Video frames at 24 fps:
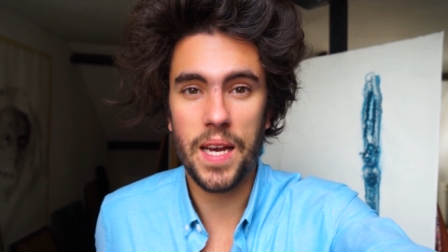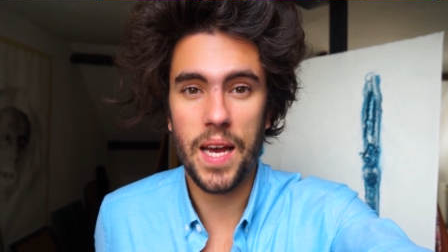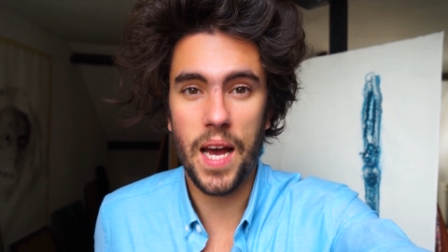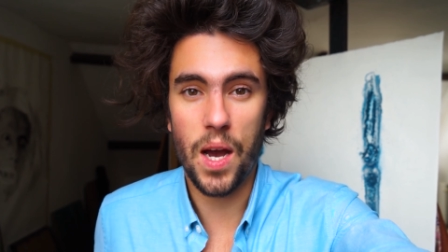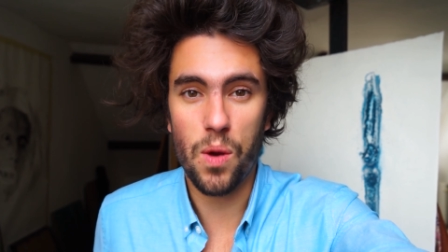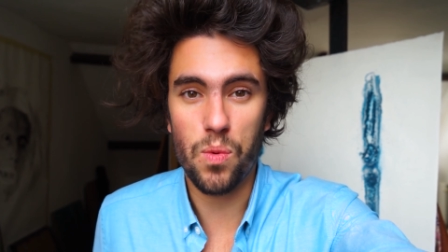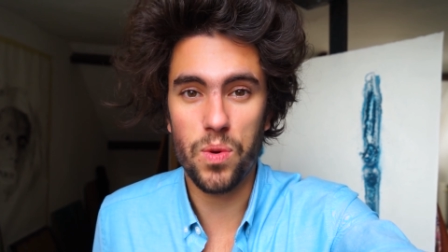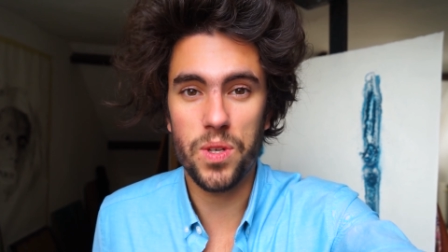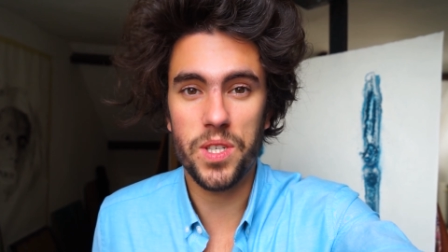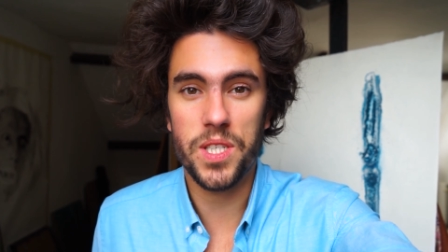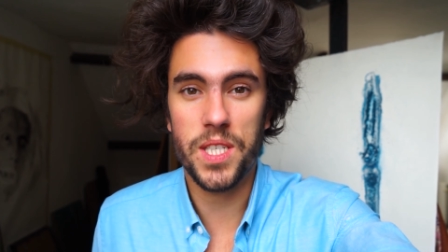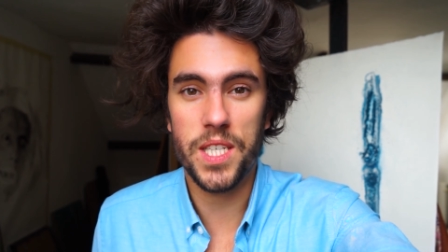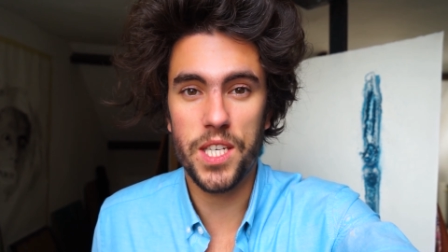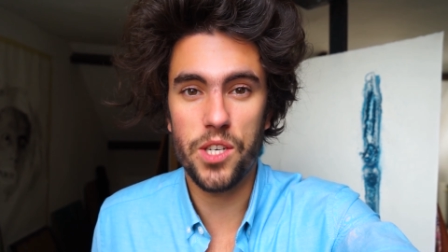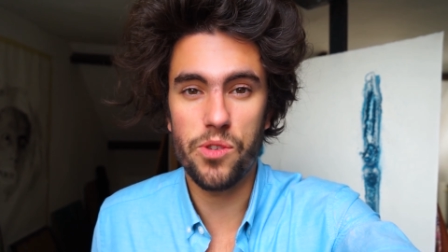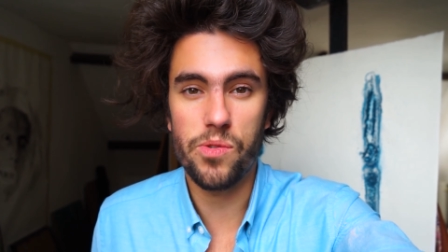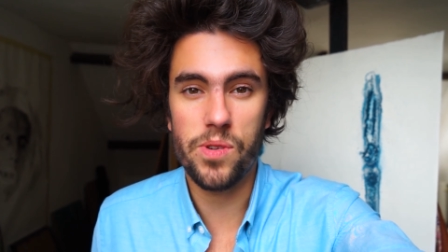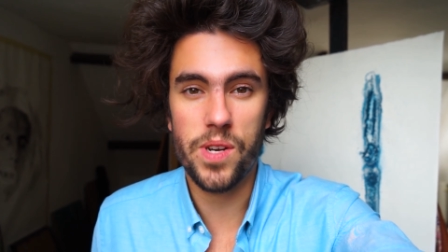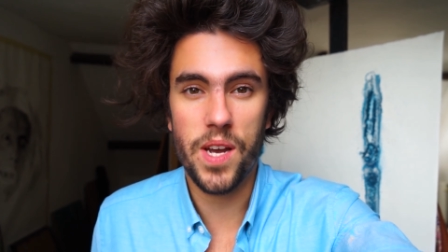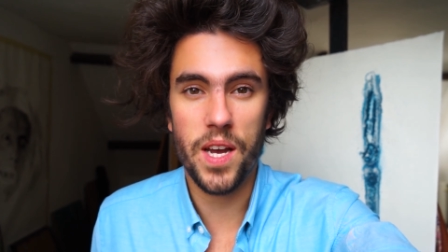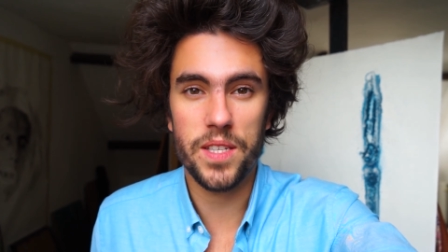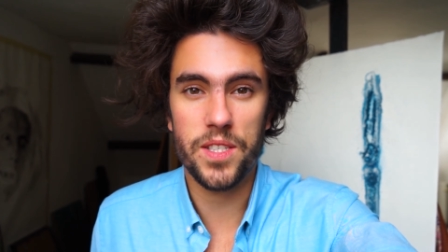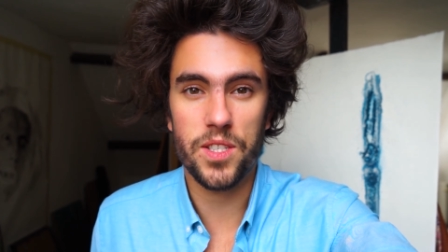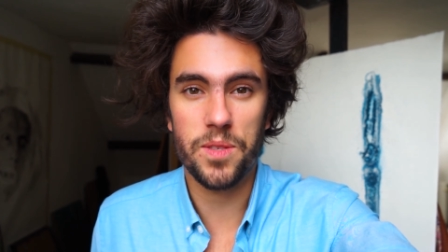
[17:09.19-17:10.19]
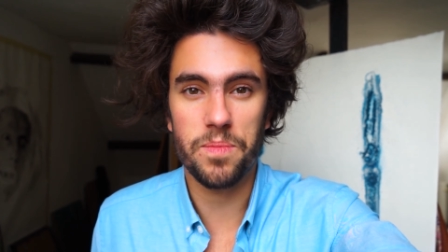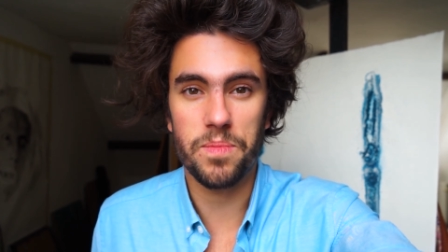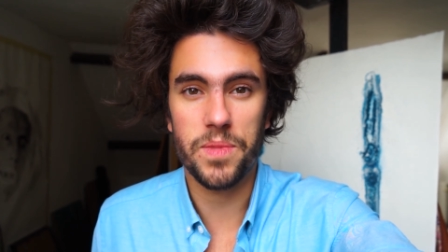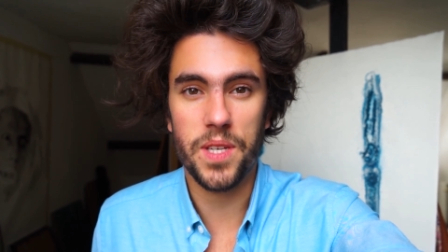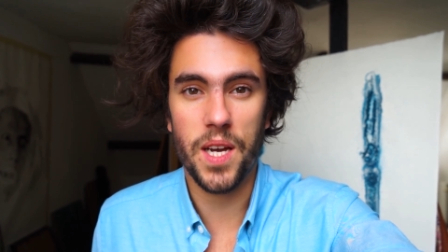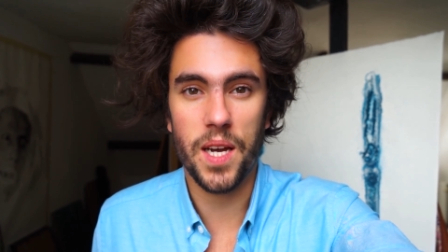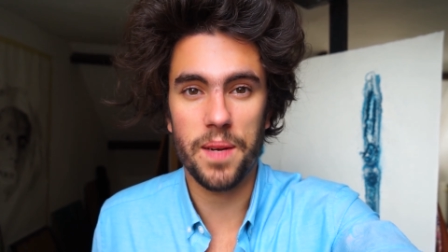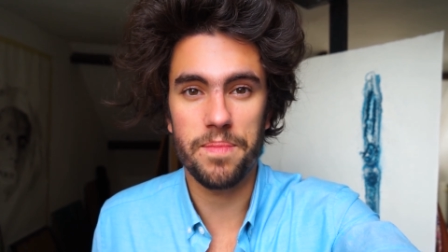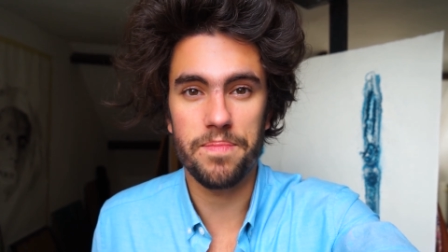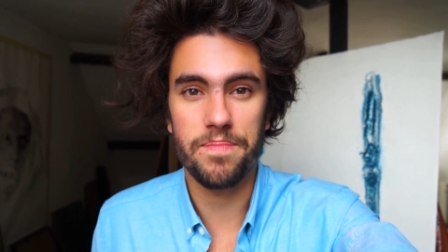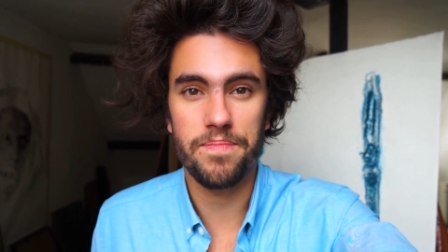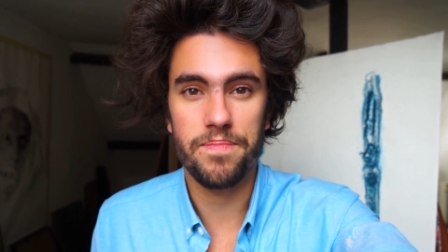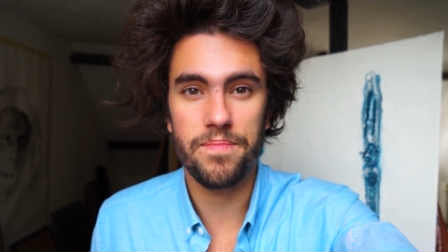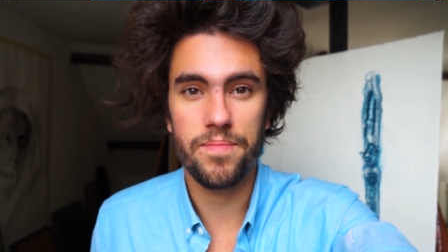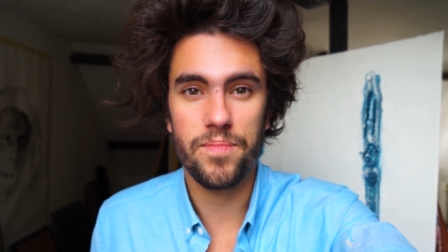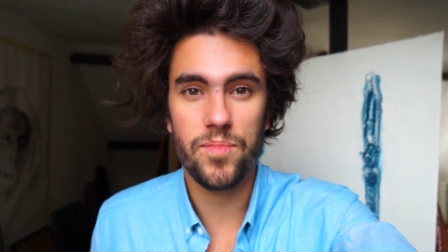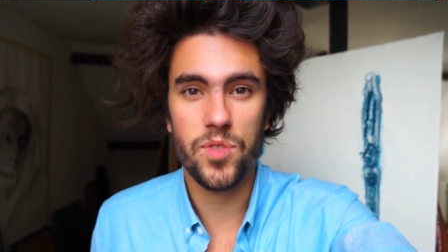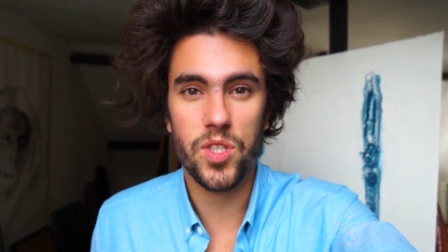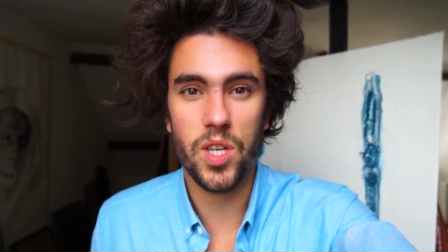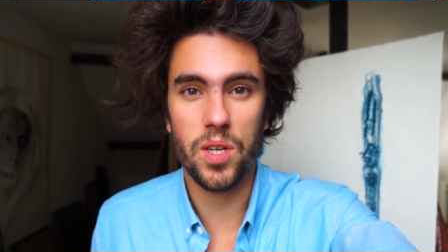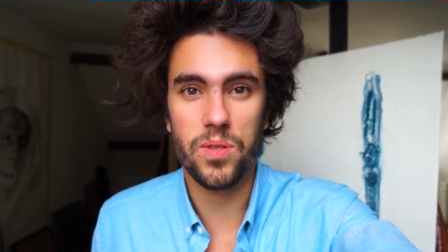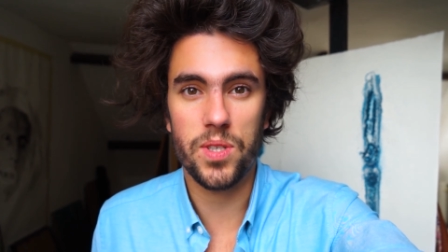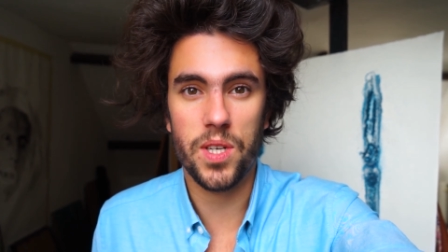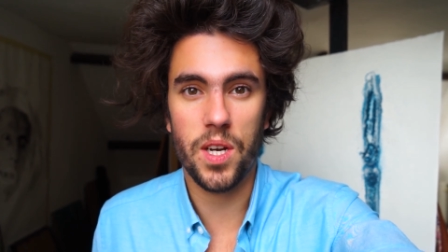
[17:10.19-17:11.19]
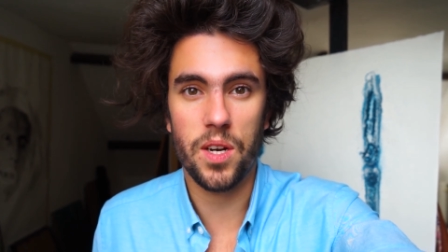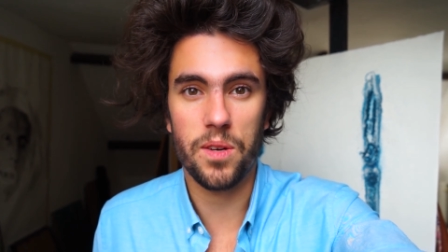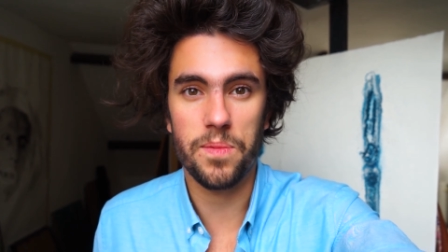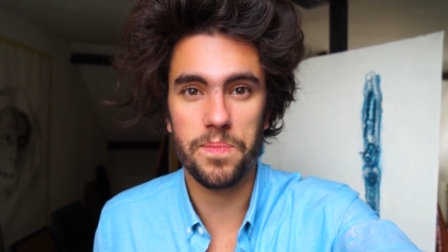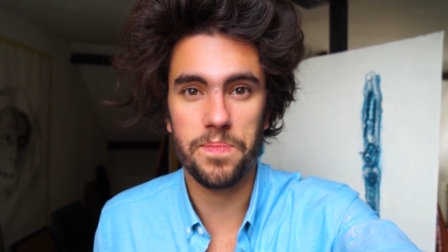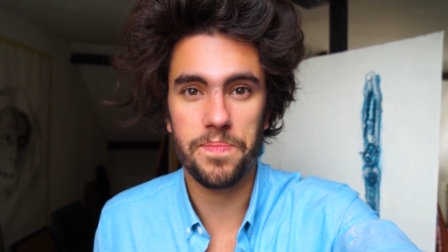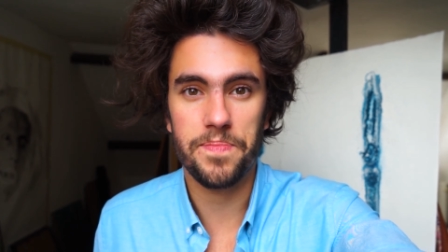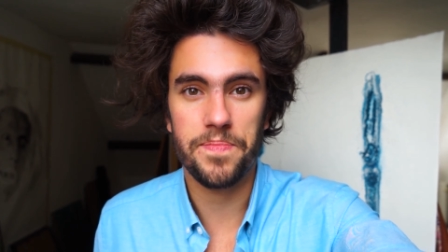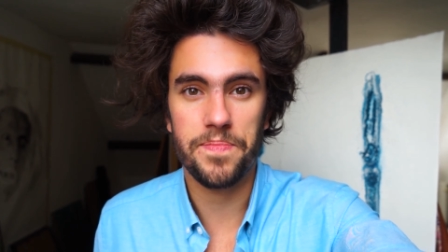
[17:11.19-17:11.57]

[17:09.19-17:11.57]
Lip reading: I will see you again sometime. Ciao, ciao.